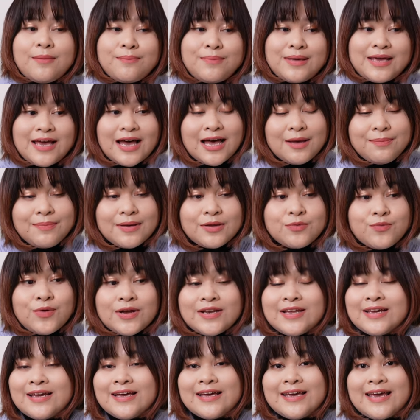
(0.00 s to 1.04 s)
be up and
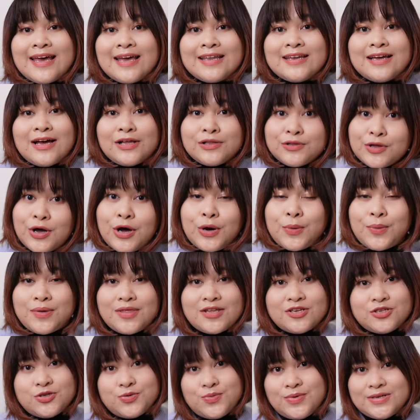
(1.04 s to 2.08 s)
running again along with
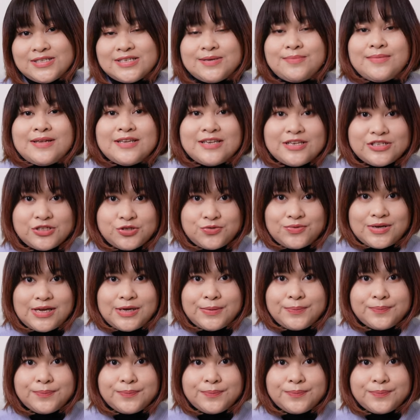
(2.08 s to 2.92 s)
the tourism industry.